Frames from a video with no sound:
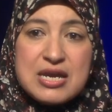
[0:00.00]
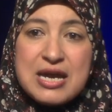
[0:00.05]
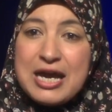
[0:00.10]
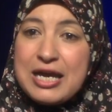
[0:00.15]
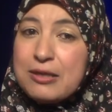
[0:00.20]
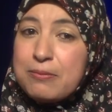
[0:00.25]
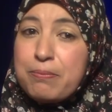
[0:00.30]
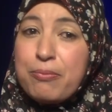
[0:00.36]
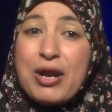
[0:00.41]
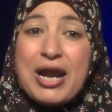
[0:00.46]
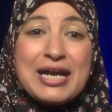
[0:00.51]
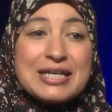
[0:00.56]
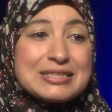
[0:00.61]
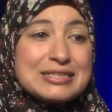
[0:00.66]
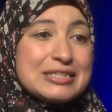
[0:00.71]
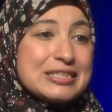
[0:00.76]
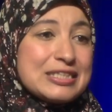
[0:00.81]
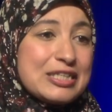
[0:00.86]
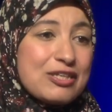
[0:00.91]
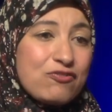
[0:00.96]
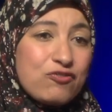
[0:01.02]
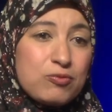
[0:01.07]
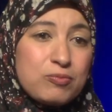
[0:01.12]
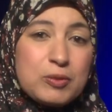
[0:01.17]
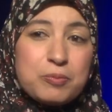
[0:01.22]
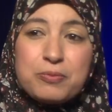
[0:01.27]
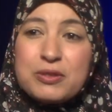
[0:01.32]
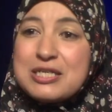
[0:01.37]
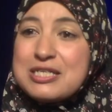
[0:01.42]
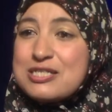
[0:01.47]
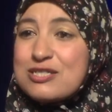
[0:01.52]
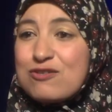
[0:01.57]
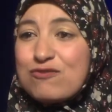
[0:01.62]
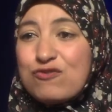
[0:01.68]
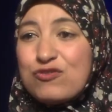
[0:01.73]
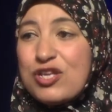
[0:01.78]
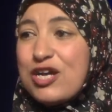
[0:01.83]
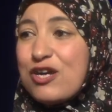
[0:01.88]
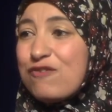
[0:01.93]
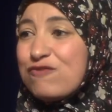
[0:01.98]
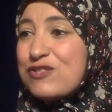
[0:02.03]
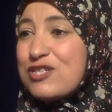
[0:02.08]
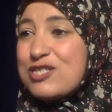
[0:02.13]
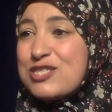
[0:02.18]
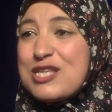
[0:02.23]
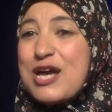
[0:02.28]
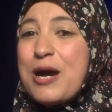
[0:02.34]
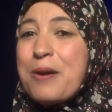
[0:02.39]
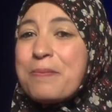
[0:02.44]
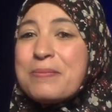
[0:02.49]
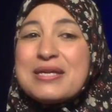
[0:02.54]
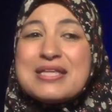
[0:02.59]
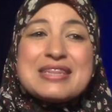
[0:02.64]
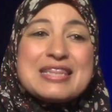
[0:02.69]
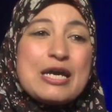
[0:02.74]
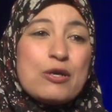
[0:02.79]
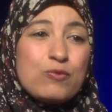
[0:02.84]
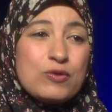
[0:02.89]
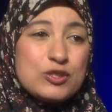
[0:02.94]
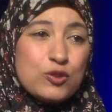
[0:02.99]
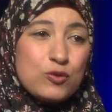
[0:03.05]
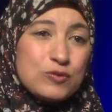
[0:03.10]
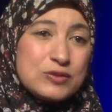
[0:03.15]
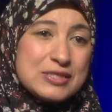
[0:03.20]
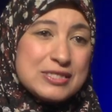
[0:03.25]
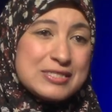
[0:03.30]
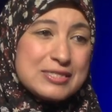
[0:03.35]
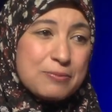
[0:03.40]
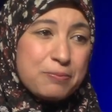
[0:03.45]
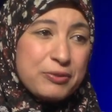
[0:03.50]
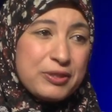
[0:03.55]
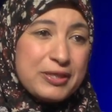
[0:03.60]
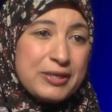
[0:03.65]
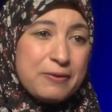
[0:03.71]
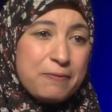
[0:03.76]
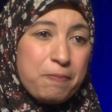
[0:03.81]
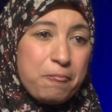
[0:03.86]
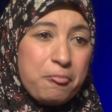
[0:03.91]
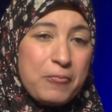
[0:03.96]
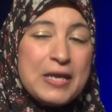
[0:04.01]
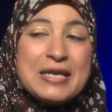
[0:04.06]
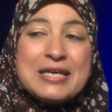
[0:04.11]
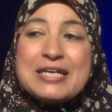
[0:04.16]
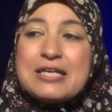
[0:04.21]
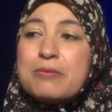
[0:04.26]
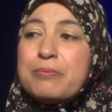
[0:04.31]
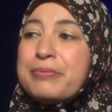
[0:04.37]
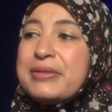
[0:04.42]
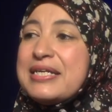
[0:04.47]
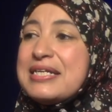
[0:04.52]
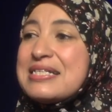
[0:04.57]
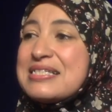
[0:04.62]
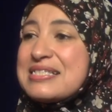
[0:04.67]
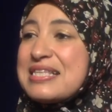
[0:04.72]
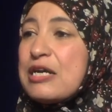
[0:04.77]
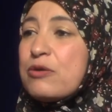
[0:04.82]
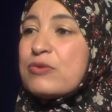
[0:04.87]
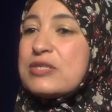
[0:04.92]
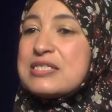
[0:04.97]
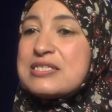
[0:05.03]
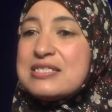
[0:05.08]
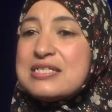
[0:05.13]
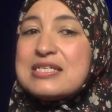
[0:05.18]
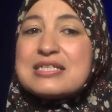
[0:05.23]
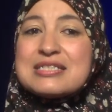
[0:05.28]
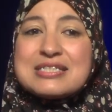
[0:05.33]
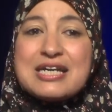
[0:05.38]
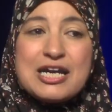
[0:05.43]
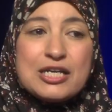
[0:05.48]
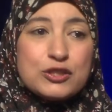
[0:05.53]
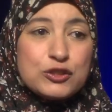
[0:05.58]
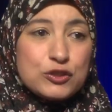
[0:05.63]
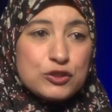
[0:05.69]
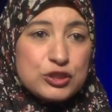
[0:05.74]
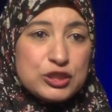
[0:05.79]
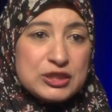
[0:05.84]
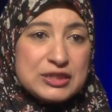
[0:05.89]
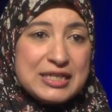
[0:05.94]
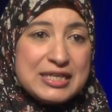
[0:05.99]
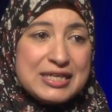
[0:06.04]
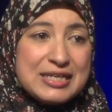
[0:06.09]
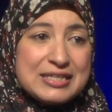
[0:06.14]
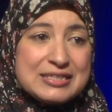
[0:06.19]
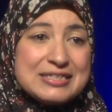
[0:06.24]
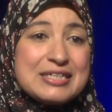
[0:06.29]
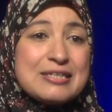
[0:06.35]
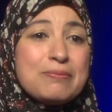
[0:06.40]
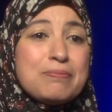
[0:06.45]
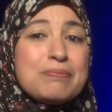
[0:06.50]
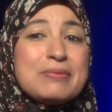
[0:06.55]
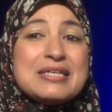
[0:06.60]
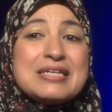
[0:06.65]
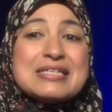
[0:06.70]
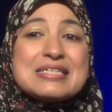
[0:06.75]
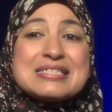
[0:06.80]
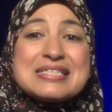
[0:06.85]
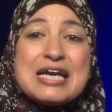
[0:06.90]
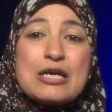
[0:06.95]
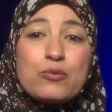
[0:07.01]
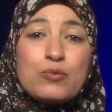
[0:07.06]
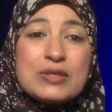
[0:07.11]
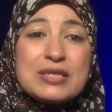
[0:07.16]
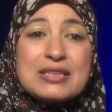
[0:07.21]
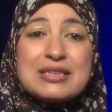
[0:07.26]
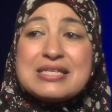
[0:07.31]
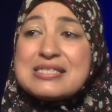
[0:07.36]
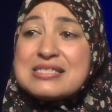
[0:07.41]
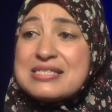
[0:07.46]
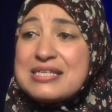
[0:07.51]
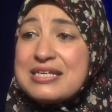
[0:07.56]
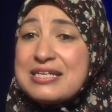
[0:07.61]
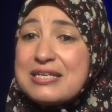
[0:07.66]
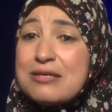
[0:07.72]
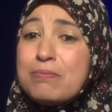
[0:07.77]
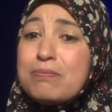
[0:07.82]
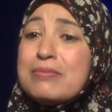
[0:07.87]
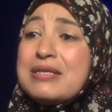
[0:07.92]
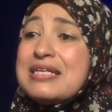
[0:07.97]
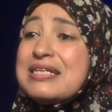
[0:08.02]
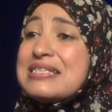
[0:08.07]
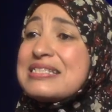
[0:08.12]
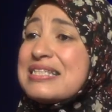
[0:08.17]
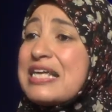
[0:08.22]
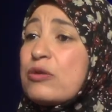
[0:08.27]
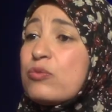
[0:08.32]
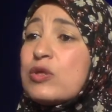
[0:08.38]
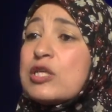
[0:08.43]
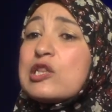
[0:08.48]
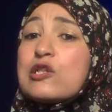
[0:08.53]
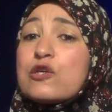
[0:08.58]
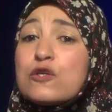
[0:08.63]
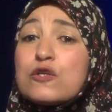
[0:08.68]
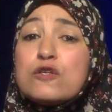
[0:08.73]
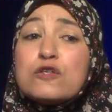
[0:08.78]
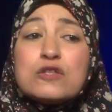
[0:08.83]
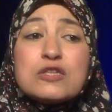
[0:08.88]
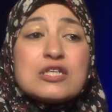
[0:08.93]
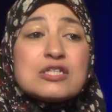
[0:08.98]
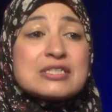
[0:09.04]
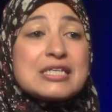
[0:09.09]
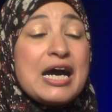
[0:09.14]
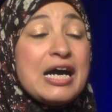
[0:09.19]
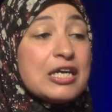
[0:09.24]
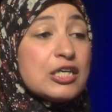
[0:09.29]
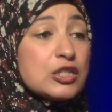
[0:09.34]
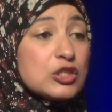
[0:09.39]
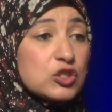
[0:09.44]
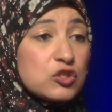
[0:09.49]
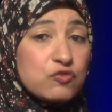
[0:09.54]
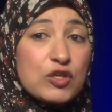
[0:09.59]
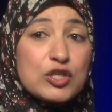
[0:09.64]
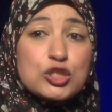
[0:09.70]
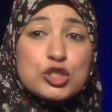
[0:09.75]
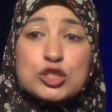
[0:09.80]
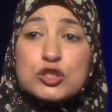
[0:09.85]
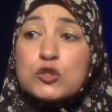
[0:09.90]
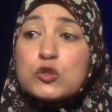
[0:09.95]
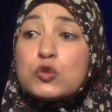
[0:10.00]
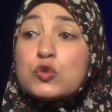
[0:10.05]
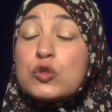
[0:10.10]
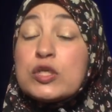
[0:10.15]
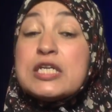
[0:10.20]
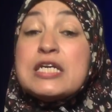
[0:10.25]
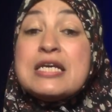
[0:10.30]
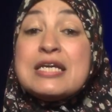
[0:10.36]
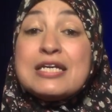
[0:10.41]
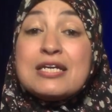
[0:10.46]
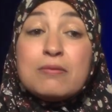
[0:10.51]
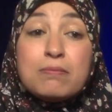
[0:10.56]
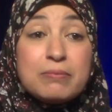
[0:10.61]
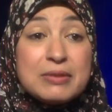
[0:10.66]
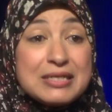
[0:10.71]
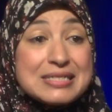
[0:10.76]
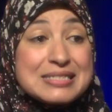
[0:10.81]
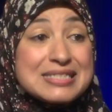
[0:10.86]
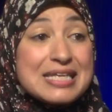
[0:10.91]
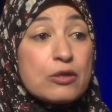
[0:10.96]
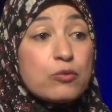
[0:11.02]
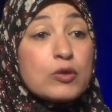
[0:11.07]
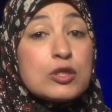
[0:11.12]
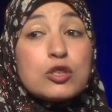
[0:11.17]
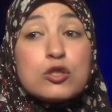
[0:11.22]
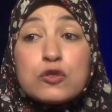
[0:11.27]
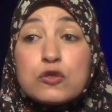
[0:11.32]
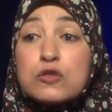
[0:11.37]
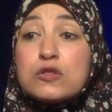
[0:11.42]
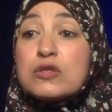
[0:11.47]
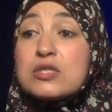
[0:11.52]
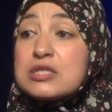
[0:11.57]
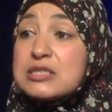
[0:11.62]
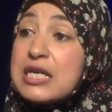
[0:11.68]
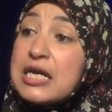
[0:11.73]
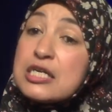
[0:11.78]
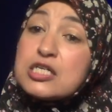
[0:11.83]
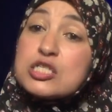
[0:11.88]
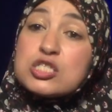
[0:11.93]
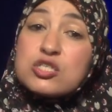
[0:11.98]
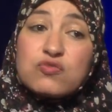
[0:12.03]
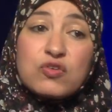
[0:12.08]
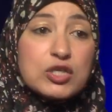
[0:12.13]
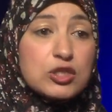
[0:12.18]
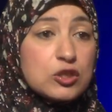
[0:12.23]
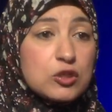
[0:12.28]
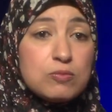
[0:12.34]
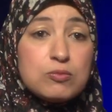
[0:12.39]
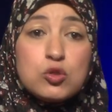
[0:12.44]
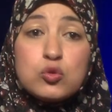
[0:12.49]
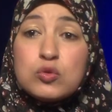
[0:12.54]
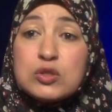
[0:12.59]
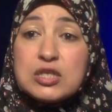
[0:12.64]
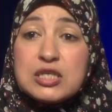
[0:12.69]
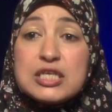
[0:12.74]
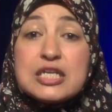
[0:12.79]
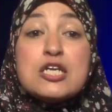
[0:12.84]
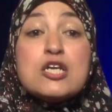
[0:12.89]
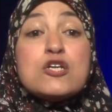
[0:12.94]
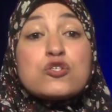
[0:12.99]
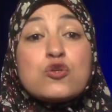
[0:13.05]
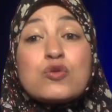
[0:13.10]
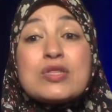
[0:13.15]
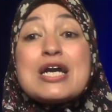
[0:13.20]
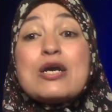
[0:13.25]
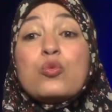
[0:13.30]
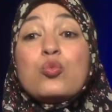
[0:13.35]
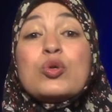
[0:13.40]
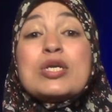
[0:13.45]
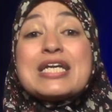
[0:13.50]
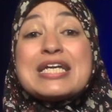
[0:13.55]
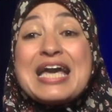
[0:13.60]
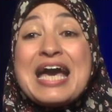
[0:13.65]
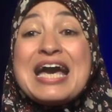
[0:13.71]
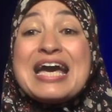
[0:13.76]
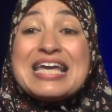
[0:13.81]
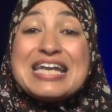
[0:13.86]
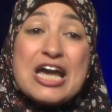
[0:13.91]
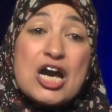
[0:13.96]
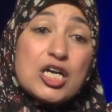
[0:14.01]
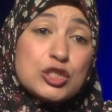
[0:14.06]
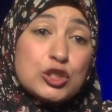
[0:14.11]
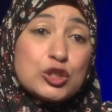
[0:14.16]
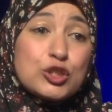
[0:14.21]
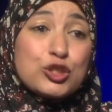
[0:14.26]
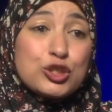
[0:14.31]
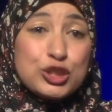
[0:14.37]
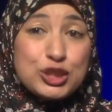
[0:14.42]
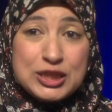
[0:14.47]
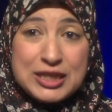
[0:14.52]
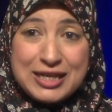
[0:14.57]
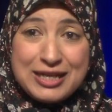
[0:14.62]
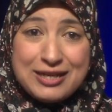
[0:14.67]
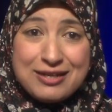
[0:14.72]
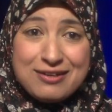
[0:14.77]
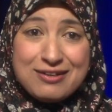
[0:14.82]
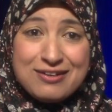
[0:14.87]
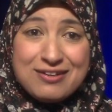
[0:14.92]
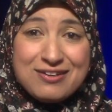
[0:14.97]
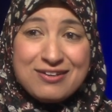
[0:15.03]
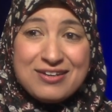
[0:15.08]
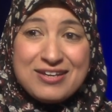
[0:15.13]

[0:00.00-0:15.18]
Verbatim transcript: And practicing from a place of love does not mean that we don't discipline. It means that we seek to understand. It means that we listen. It means that we learn the tongues of our children. It means that we learn the tongues of our community so that we can understand.